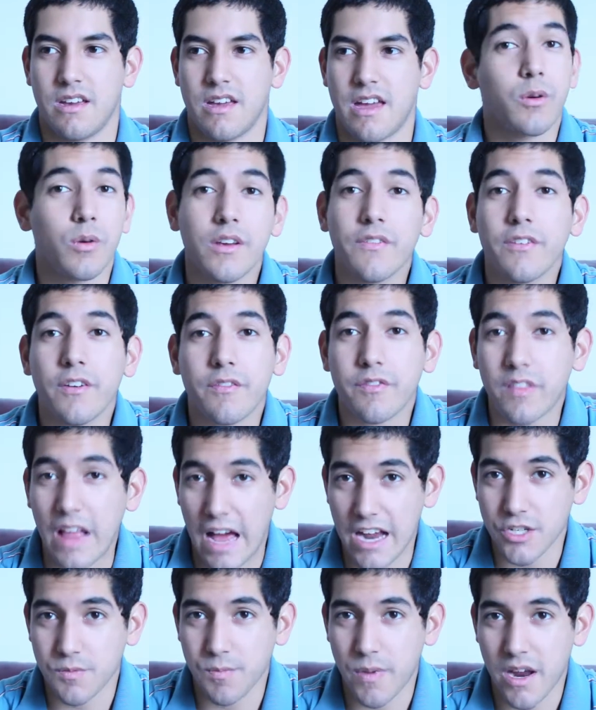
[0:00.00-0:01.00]
There were even
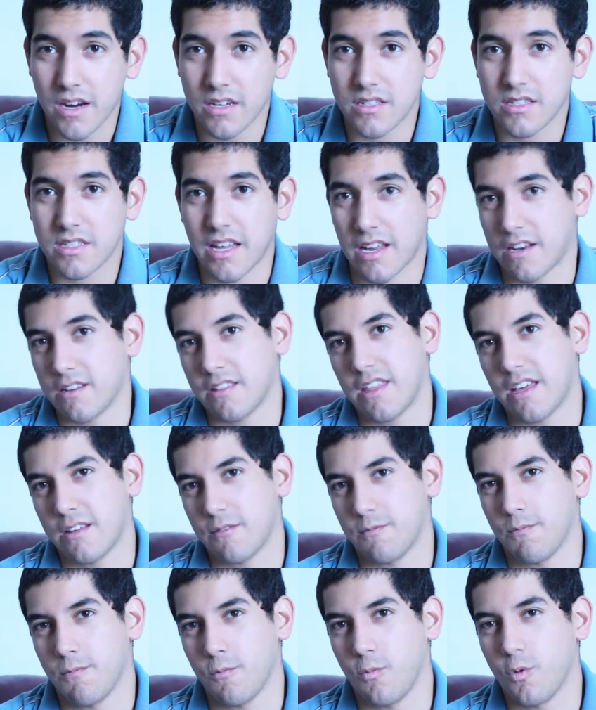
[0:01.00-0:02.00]
flashbacks
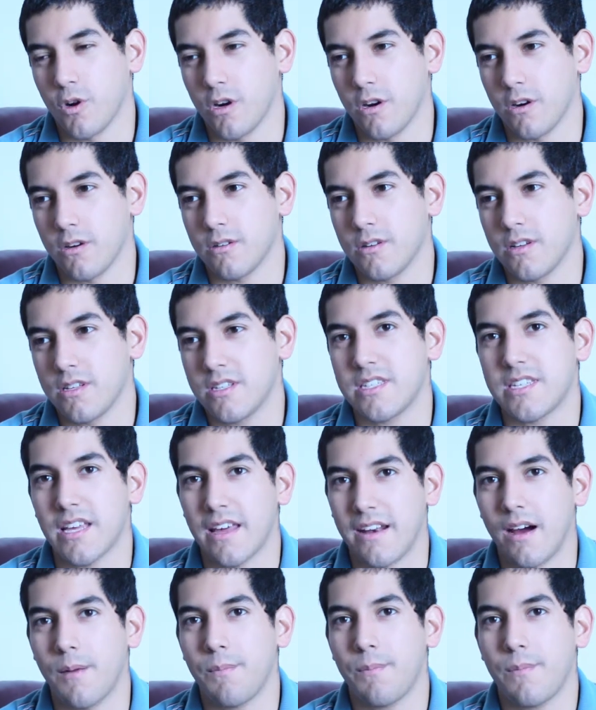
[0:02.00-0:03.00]
that were
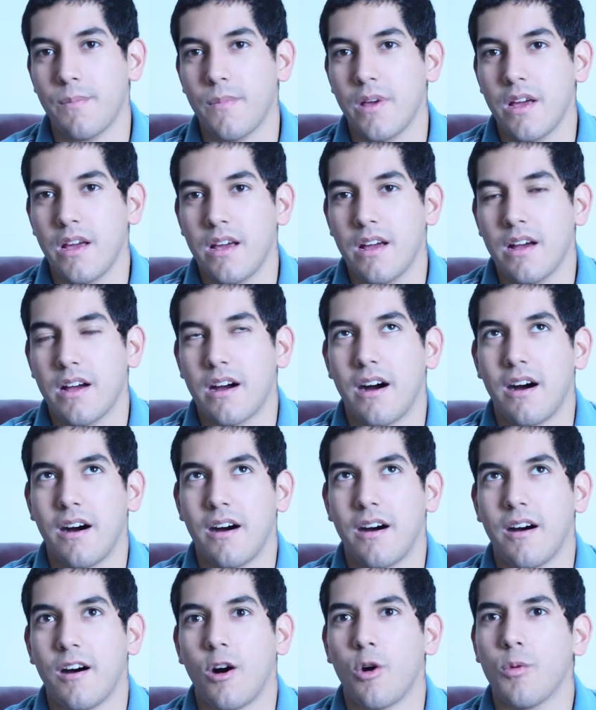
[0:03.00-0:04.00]
set up
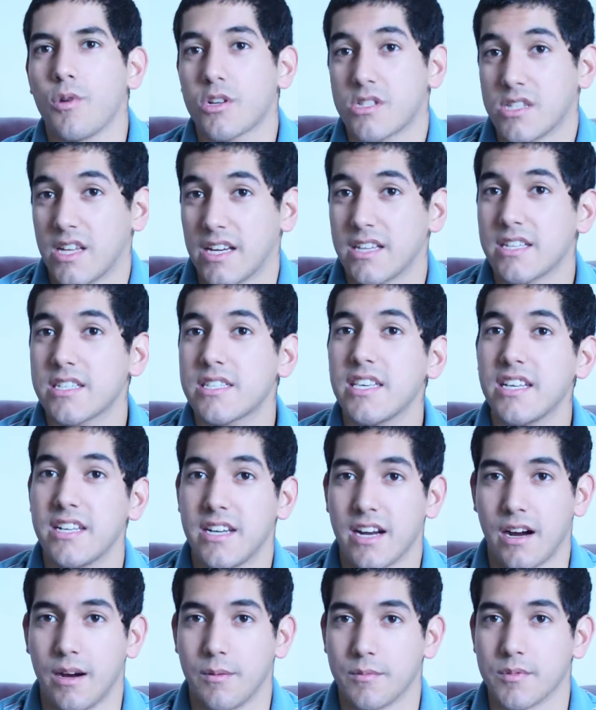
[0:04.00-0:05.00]
almost like
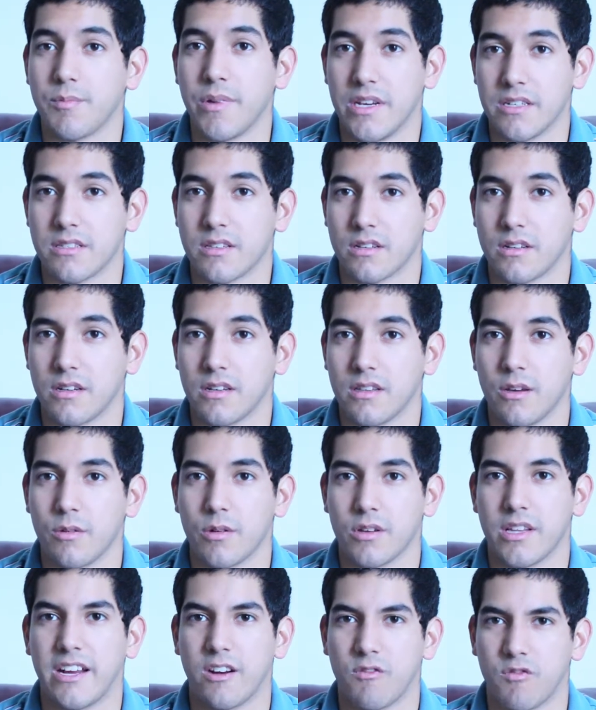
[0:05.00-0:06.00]
sitcoms, basically. They
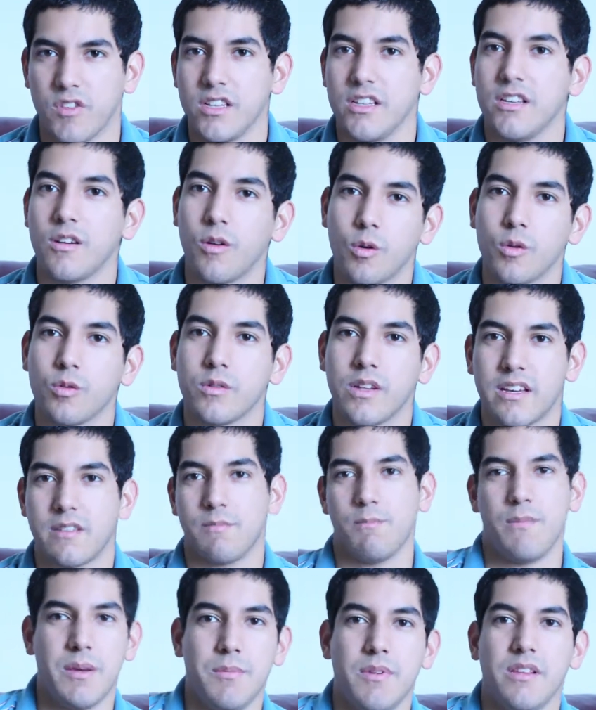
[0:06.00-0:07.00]
were like really old,
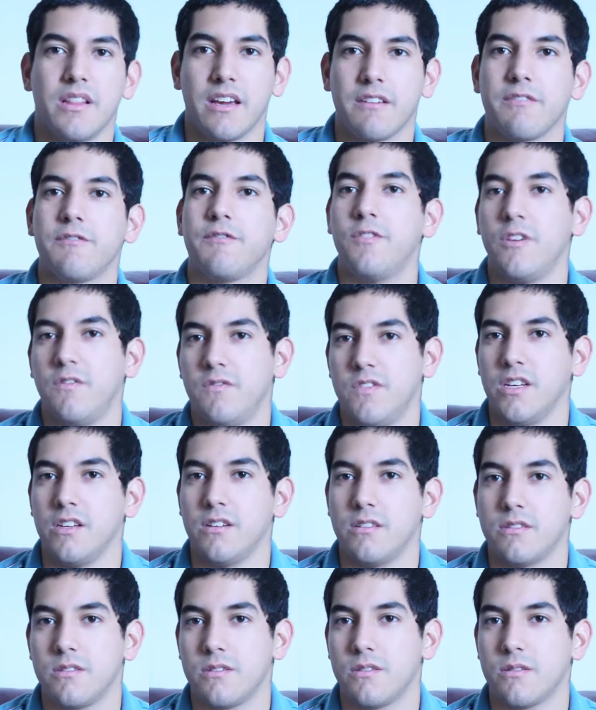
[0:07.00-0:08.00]
like maybe like
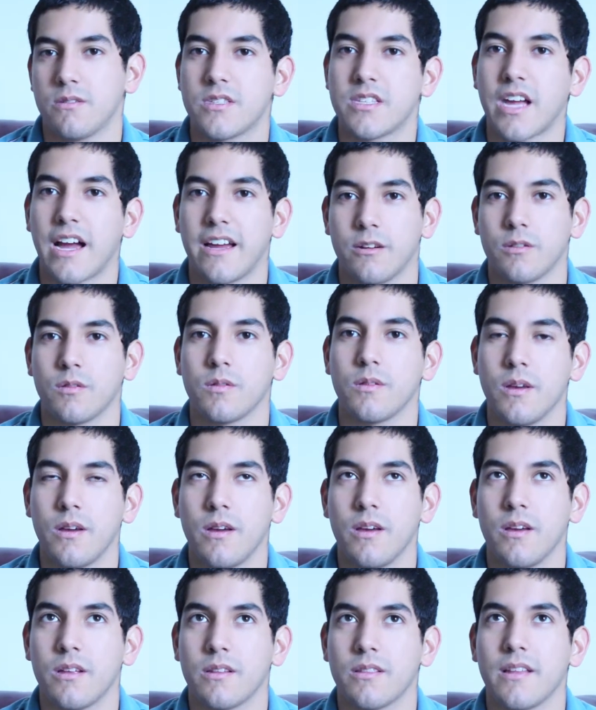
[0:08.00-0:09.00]
50s style,
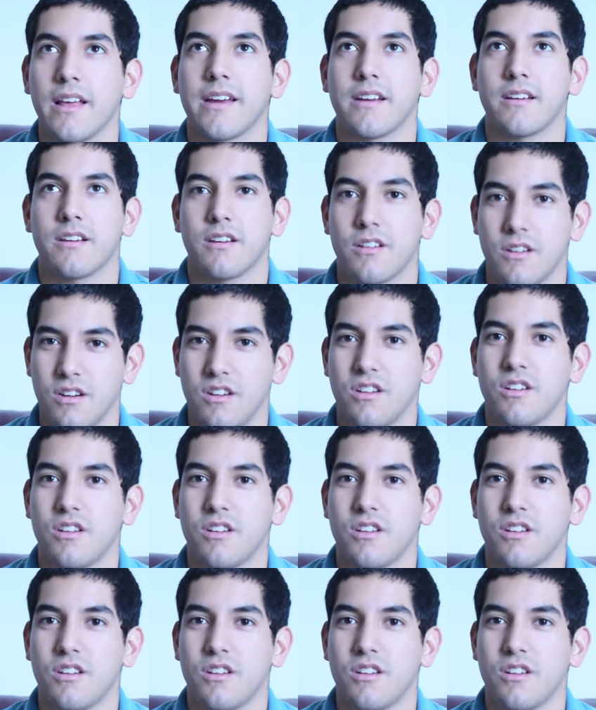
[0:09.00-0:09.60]
like